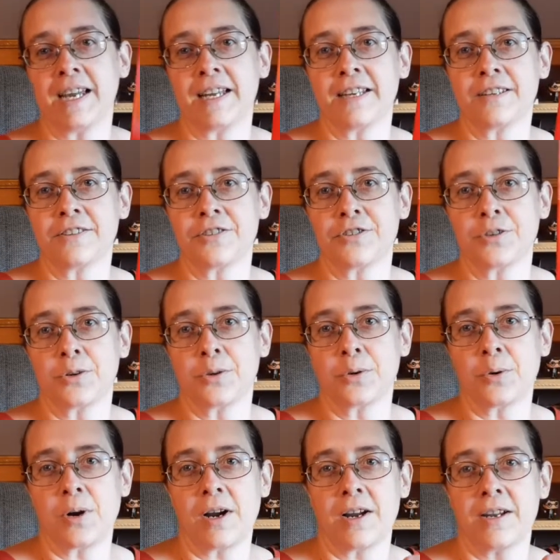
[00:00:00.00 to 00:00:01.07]
and
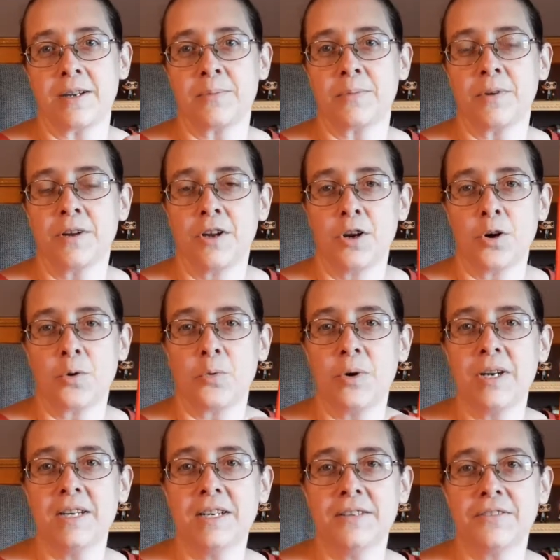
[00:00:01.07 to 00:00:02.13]
so I am
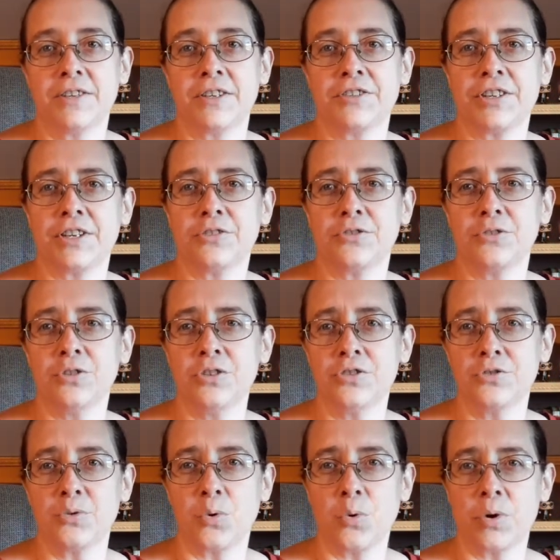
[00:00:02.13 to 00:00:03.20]
reading this. It
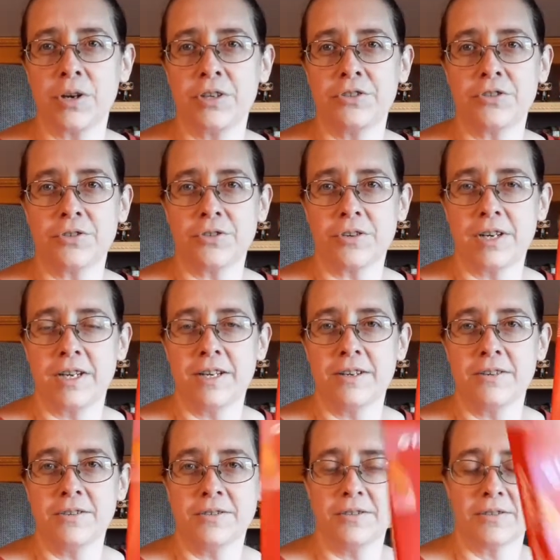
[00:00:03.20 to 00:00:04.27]
looks oranger
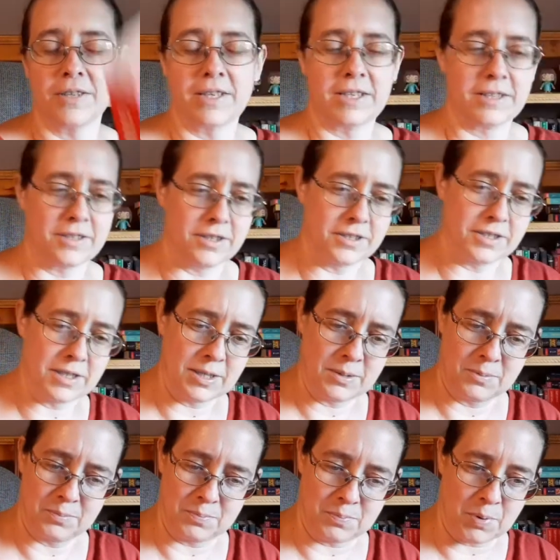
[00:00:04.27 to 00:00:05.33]
here than it does
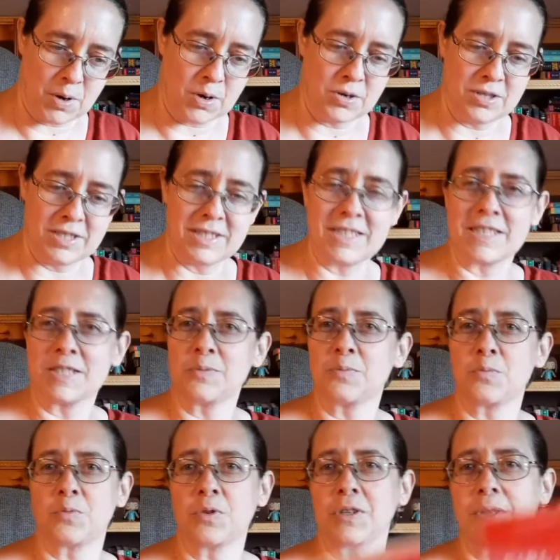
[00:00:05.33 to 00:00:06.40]
in person. It's
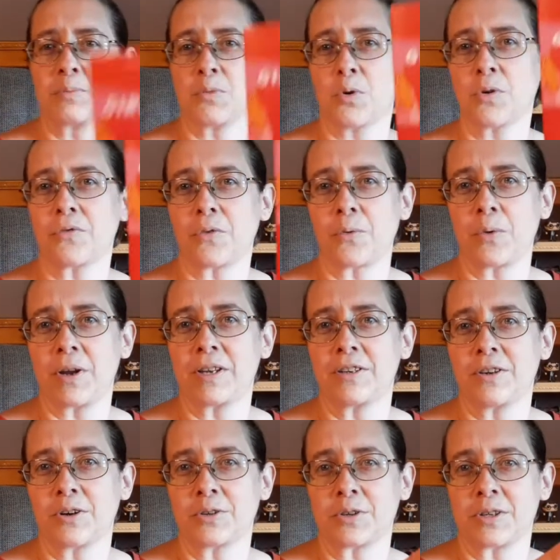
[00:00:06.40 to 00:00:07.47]
really more of a red
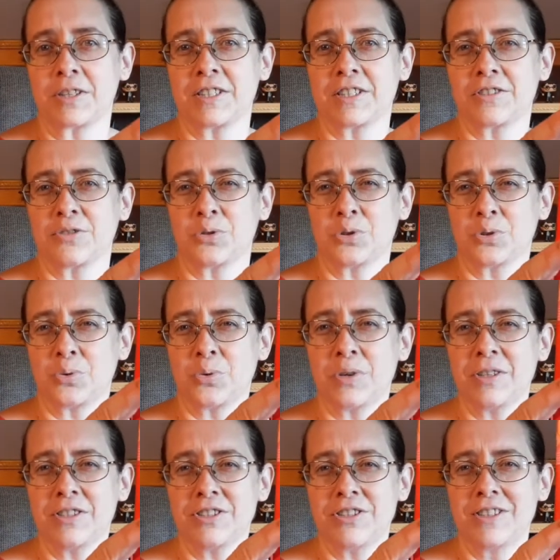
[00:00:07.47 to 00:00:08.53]
color. It just looks
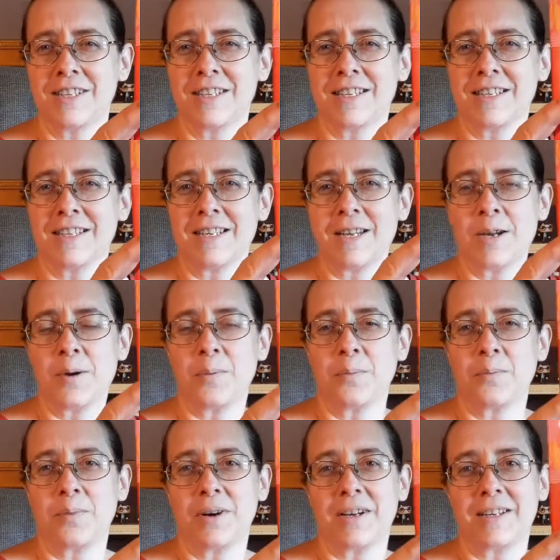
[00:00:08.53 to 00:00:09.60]
orange.
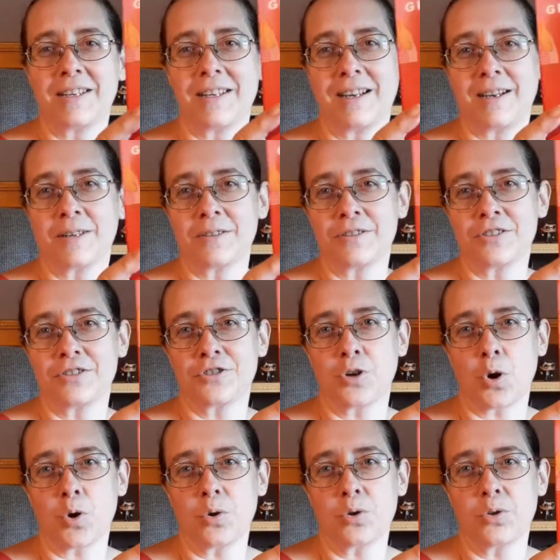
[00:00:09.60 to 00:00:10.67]
But uh, this is
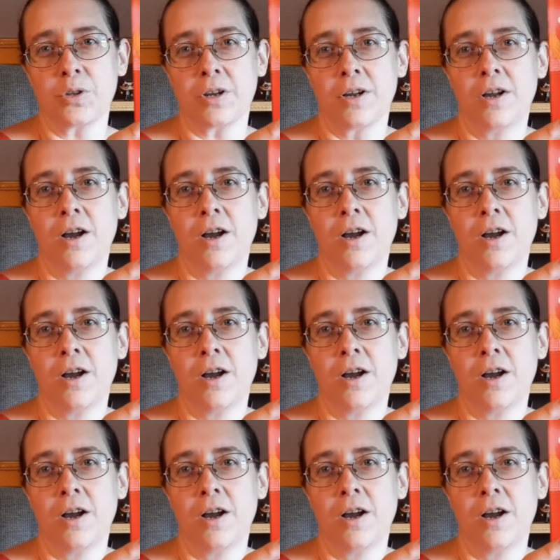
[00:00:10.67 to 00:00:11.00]
Girl